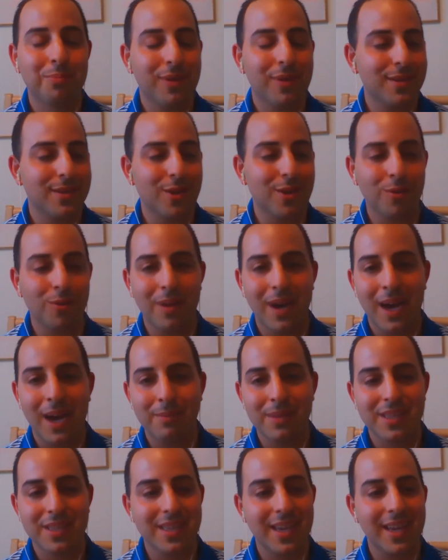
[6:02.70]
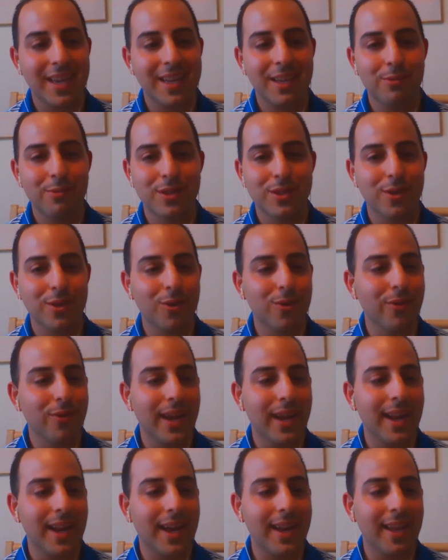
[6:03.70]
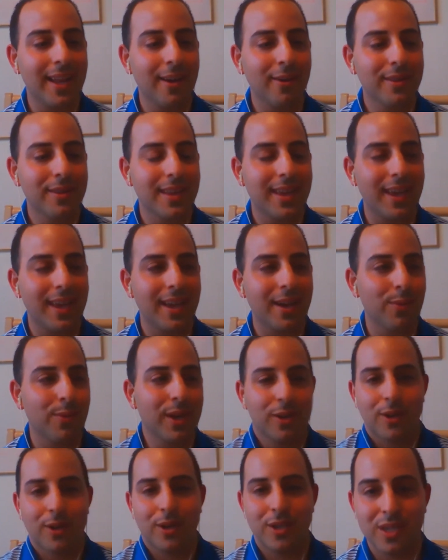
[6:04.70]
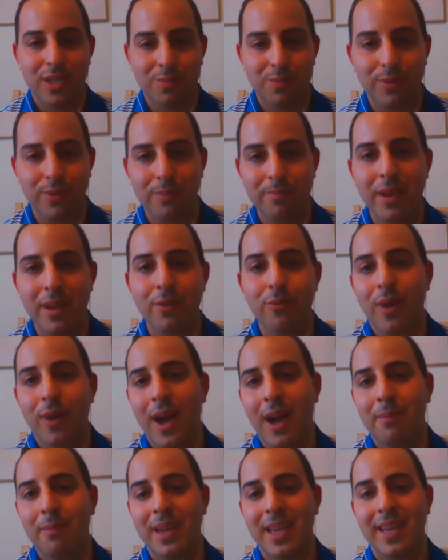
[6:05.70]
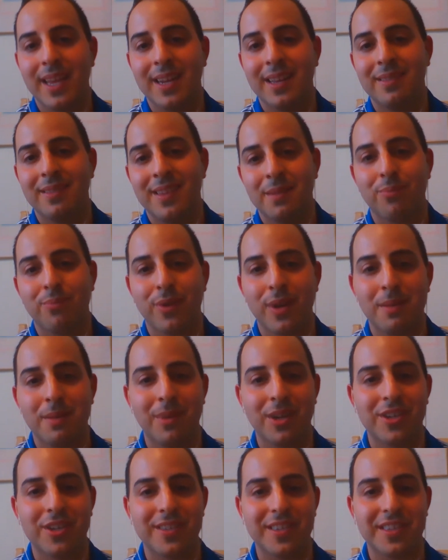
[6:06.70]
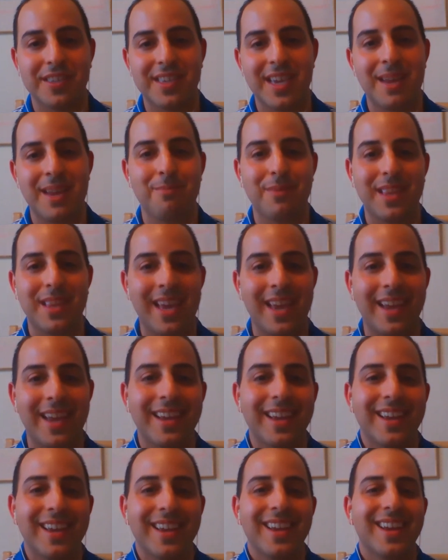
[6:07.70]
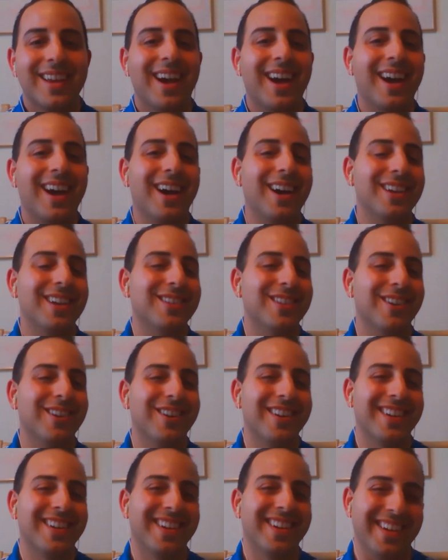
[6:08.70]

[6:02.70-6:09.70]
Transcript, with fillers: with President Obama saying he was so great on healthcare. We could have just put Mitt Romney in and did pretty much the same thing. Uh, right. So,